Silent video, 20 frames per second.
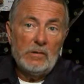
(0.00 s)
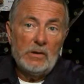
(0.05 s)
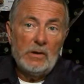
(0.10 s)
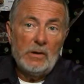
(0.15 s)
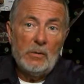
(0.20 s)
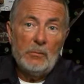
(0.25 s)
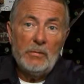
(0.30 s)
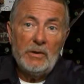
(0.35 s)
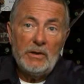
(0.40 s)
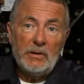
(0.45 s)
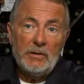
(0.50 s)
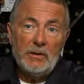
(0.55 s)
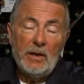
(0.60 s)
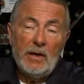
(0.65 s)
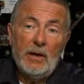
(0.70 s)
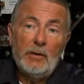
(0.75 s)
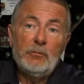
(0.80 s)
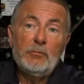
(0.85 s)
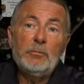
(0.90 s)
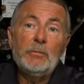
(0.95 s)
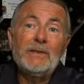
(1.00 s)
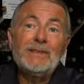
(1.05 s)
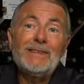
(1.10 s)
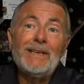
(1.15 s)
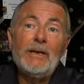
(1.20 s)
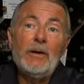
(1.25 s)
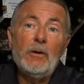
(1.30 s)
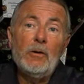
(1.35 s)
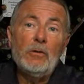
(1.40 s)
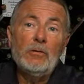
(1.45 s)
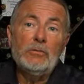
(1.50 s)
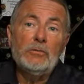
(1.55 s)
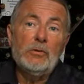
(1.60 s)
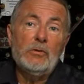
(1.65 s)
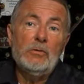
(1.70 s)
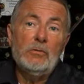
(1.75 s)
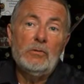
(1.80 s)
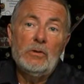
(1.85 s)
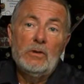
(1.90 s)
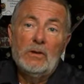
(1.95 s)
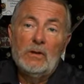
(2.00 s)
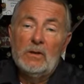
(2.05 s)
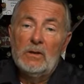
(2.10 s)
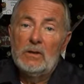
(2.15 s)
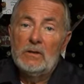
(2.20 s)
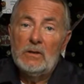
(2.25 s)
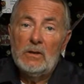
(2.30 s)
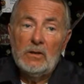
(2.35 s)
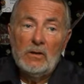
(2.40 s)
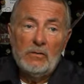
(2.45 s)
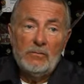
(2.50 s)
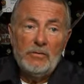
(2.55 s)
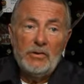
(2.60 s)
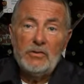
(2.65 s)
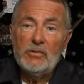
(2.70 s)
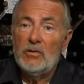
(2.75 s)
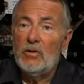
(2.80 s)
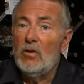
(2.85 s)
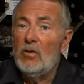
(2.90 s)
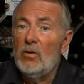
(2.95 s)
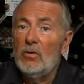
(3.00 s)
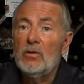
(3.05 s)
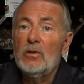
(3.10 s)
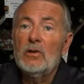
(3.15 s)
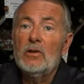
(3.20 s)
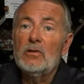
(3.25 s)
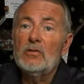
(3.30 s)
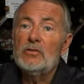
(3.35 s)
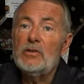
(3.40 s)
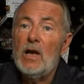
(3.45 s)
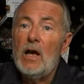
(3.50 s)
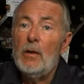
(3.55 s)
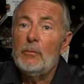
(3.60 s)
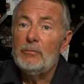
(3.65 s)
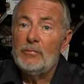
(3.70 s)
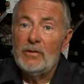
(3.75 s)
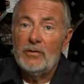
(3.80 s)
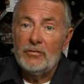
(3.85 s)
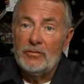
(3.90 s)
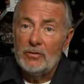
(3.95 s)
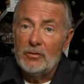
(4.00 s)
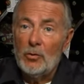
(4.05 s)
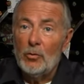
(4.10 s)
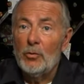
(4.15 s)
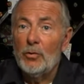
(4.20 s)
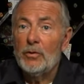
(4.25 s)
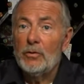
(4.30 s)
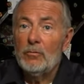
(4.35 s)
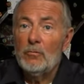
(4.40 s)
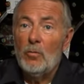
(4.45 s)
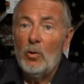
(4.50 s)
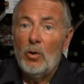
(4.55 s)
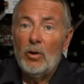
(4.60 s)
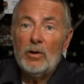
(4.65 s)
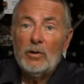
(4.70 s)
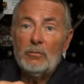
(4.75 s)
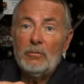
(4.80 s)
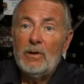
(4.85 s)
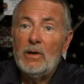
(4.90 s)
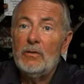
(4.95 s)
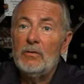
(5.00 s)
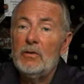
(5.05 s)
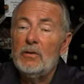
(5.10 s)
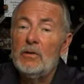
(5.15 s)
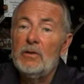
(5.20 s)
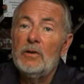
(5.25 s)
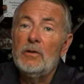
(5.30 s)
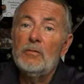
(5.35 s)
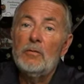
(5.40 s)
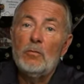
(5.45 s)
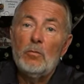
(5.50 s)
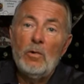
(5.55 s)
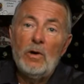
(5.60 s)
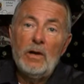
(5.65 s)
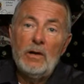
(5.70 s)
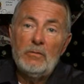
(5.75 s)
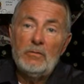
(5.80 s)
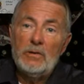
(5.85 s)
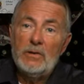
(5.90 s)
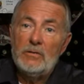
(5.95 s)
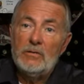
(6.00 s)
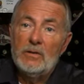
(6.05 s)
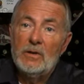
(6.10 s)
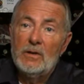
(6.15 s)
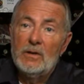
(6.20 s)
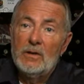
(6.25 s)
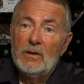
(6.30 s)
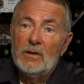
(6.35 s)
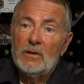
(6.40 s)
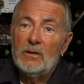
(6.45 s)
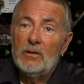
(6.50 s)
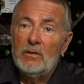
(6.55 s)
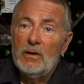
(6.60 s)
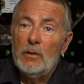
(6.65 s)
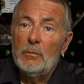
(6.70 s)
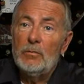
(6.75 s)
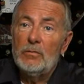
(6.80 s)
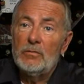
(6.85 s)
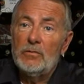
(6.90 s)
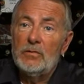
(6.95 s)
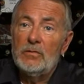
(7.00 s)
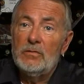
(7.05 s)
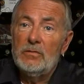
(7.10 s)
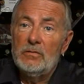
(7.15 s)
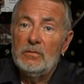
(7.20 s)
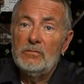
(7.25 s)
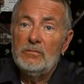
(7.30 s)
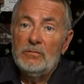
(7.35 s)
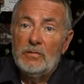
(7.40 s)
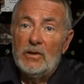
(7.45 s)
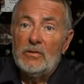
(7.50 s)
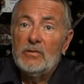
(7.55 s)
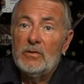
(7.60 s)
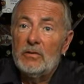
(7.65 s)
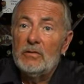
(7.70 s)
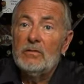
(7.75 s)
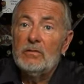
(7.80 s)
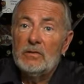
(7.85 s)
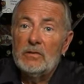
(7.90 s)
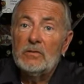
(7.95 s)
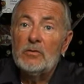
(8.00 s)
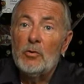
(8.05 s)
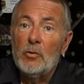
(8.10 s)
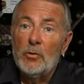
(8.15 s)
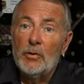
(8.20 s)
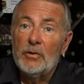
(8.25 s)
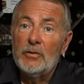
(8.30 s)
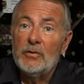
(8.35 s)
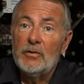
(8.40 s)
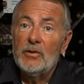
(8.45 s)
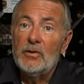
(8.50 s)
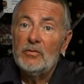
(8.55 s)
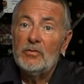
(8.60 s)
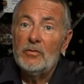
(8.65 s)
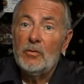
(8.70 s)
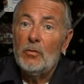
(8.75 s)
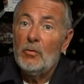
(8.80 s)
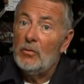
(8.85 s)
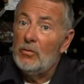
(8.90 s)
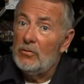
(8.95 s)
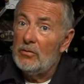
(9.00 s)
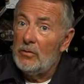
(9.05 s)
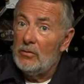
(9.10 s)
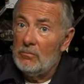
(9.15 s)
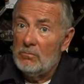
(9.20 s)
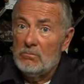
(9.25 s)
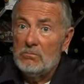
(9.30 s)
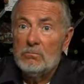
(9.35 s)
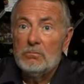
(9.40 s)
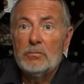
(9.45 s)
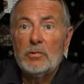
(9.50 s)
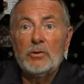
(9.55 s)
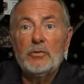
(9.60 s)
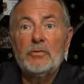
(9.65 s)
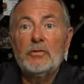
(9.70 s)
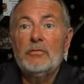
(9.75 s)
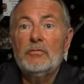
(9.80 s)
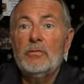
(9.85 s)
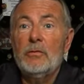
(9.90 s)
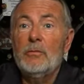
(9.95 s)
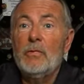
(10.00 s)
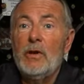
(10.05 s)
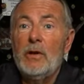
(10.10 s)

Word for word: uh, many times, but they also uh, visit all the little shops as they're going, walking around to the different wineries. They're able to visit and go into the stores and purchase from